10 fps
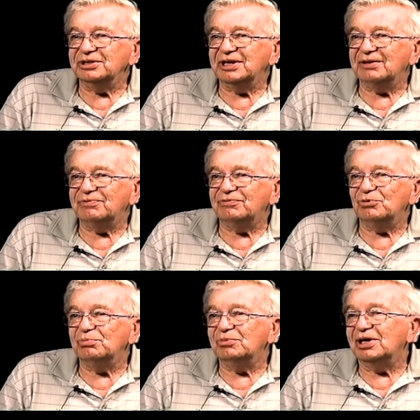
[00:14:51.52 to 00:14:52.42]
half of
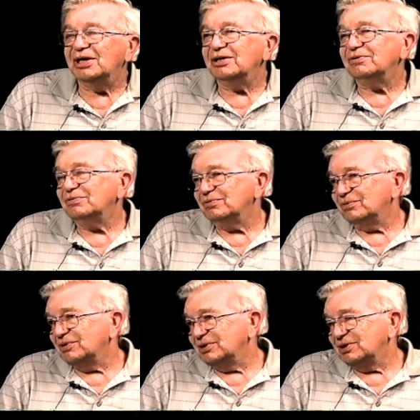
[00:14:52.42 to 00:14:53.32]
them, I
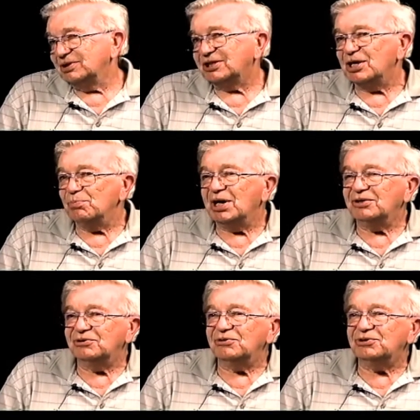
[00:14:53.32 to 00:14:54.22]
came back to
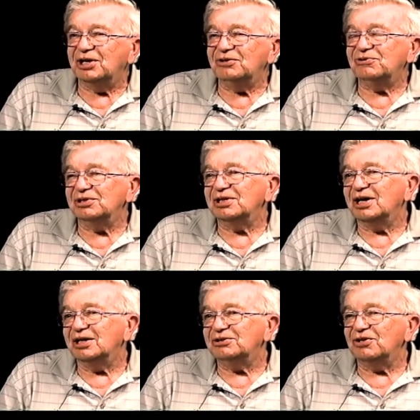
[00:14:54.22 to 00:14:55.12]
the States and got
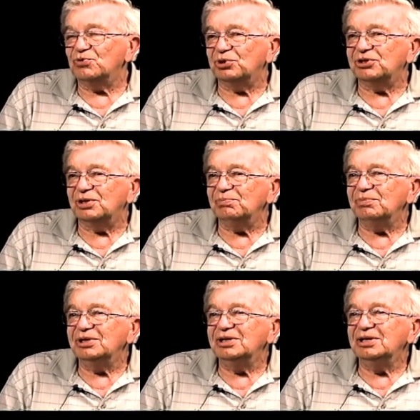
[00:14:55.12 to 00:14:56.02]
in touch with them,
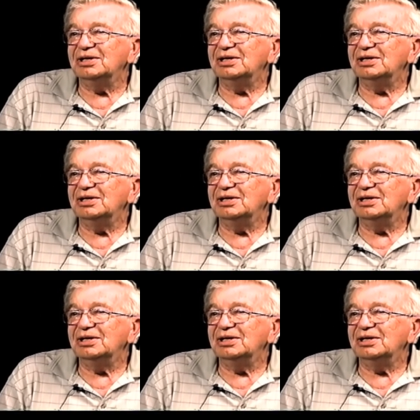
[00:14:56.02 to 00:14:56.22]
mm-hmm.